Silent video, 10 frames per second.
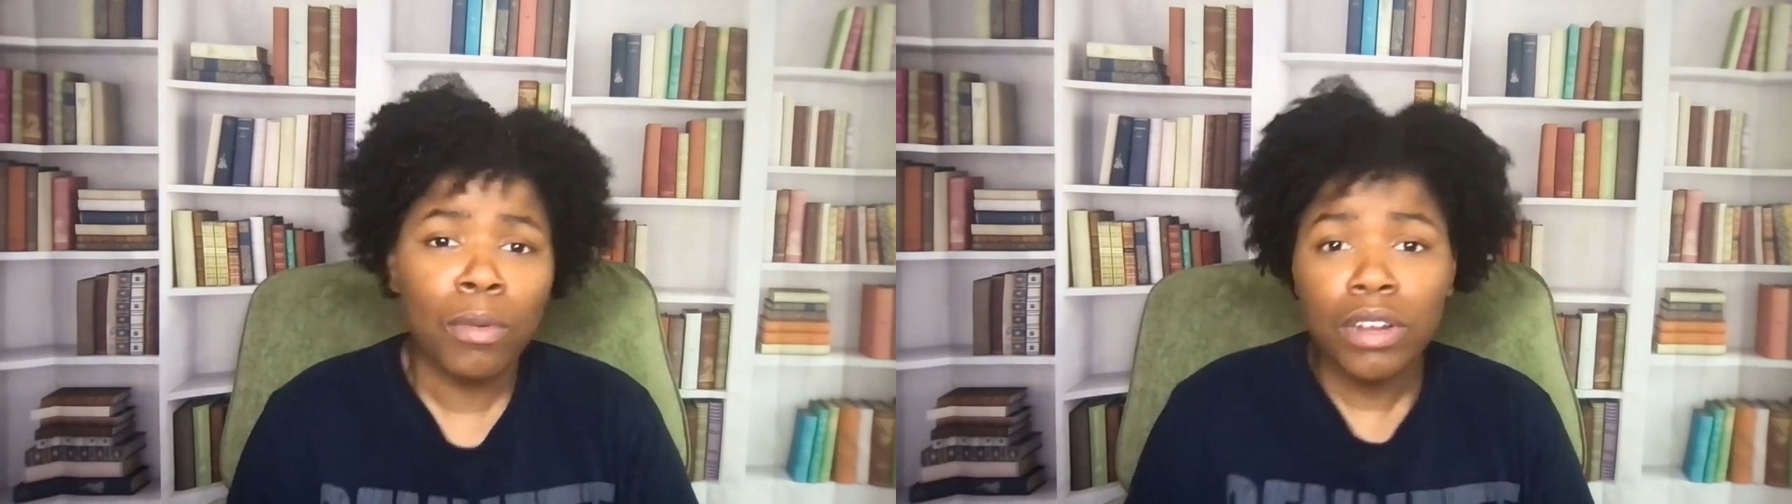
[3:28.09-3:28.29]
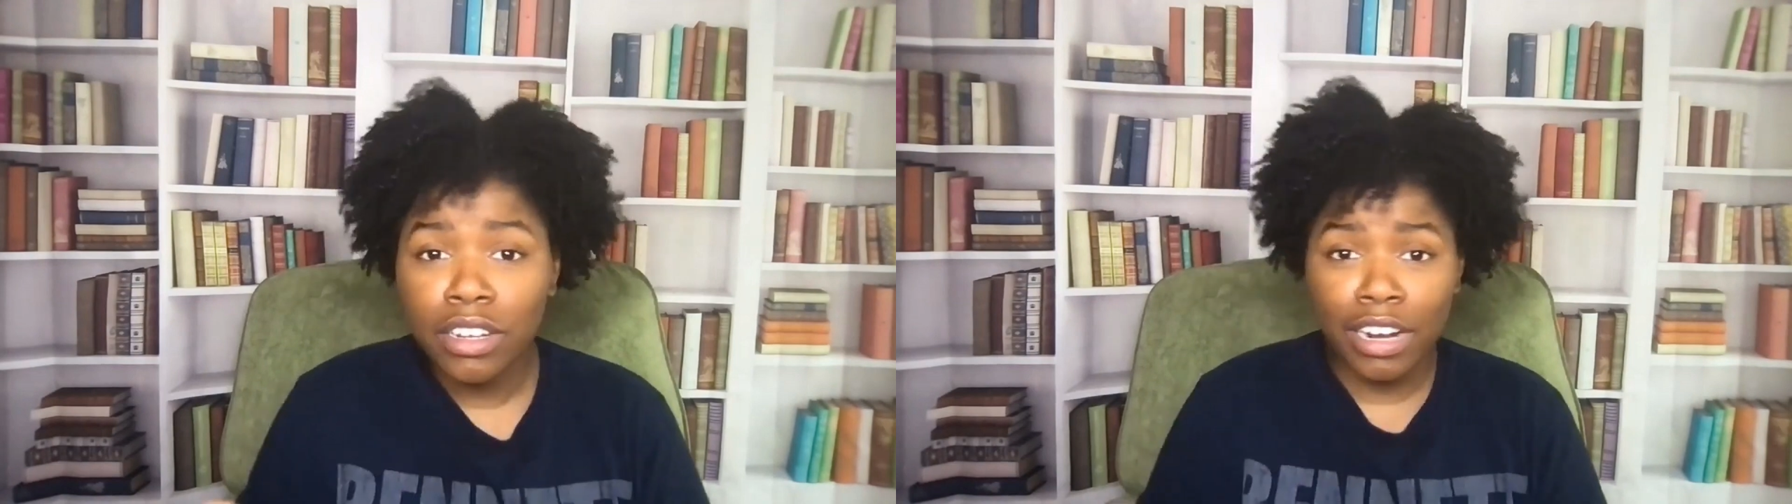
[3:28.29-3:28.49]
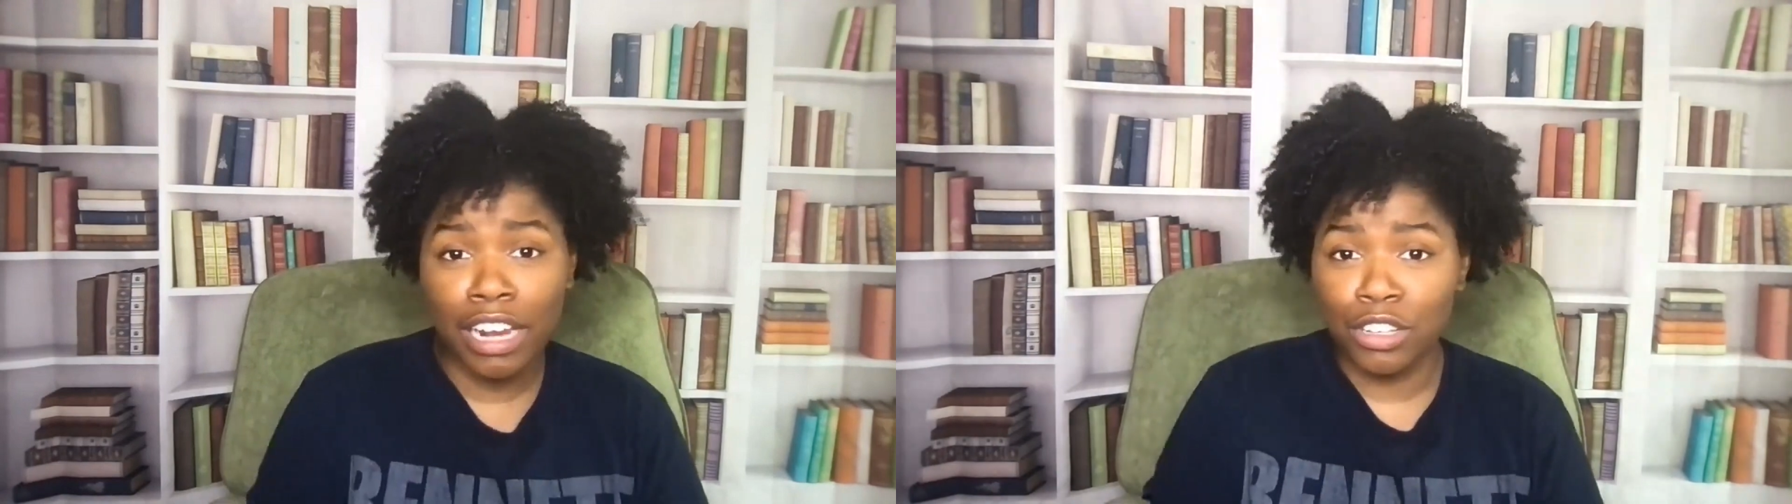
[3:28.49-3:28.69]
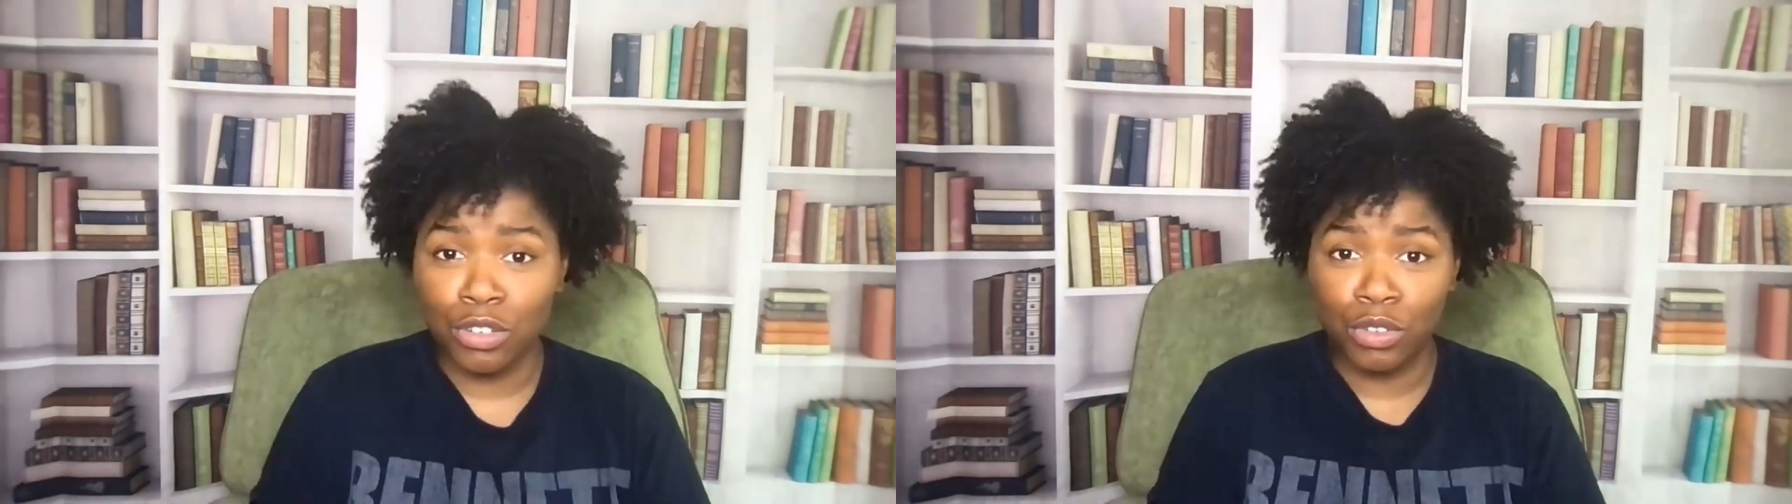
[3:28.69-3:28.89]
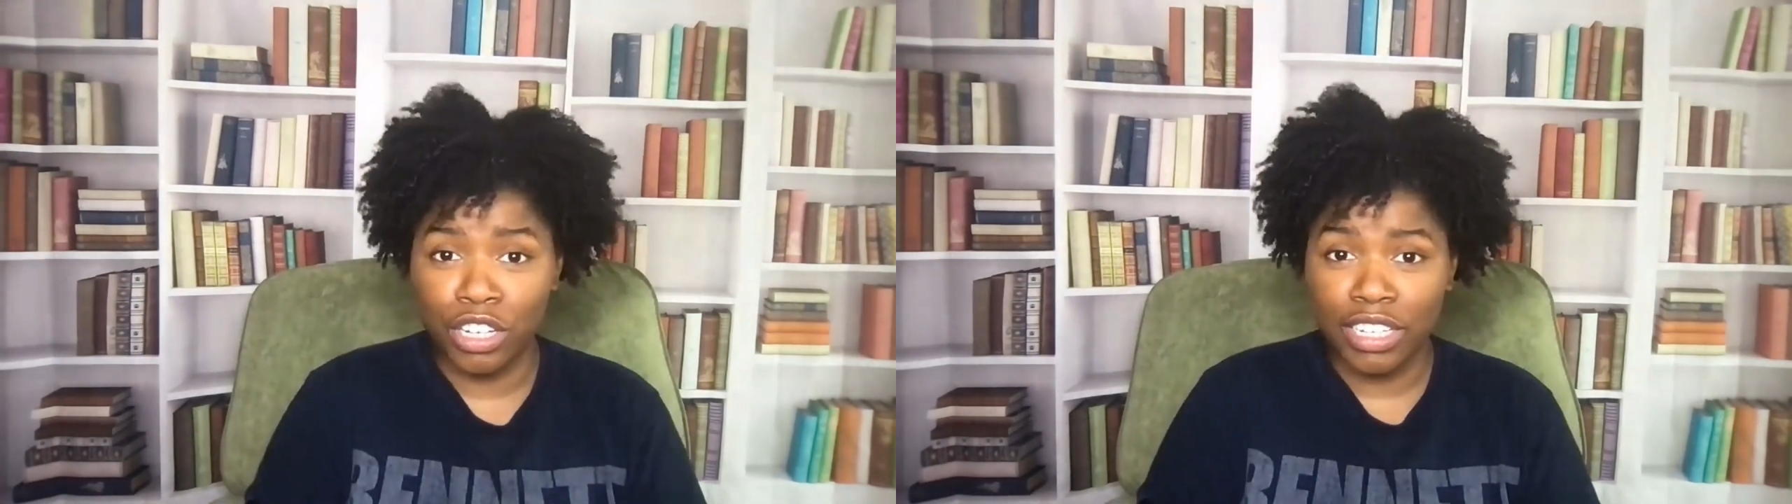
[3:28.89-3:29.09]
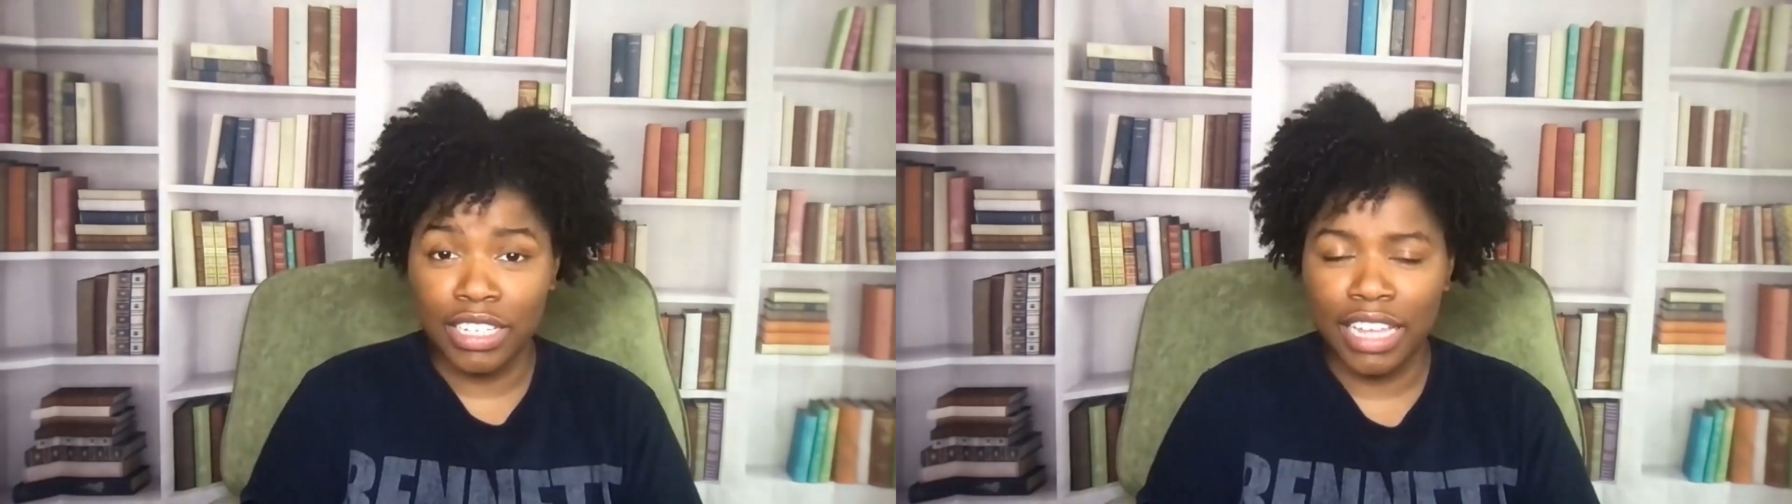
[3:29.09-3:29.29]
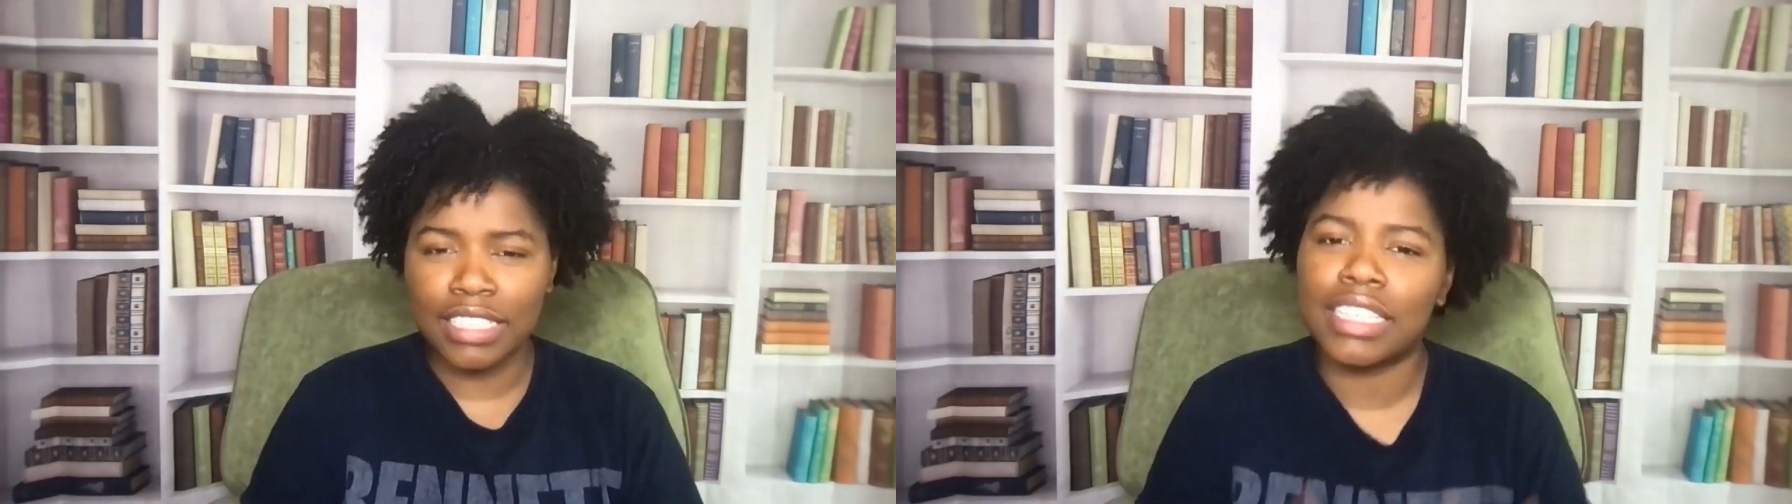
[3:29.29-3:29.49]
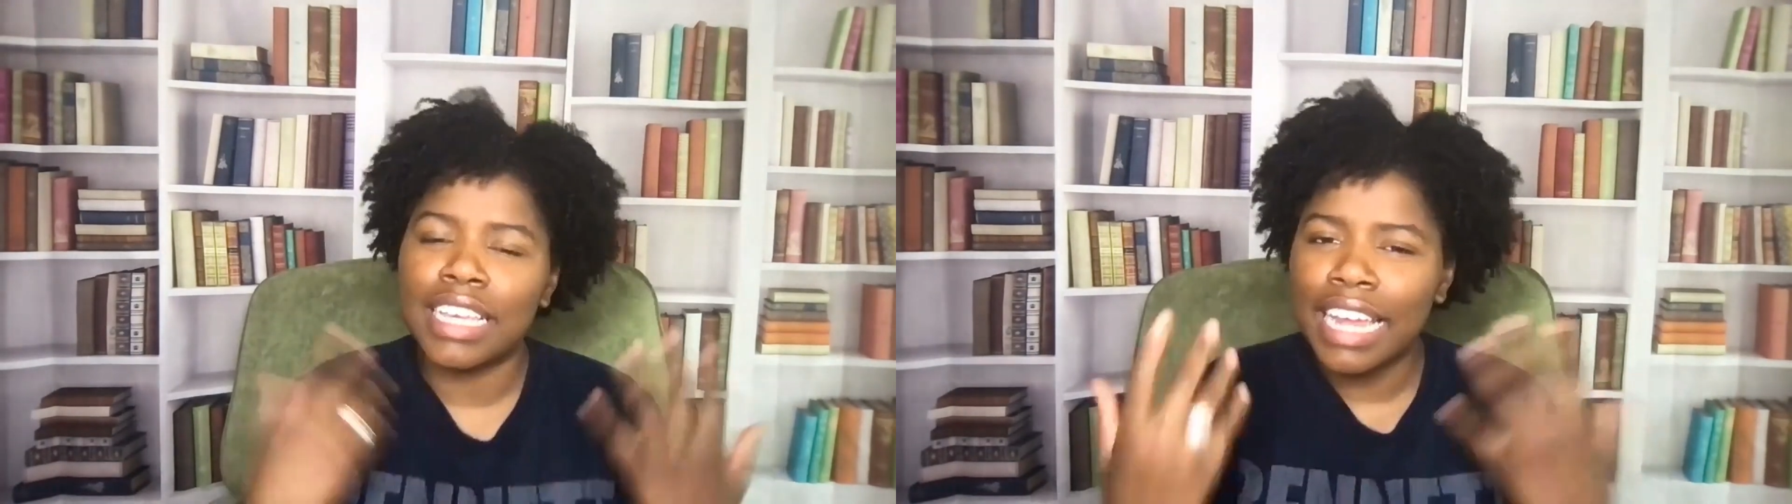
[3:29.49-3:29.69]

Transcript: I want to learn how to do dirty dancing.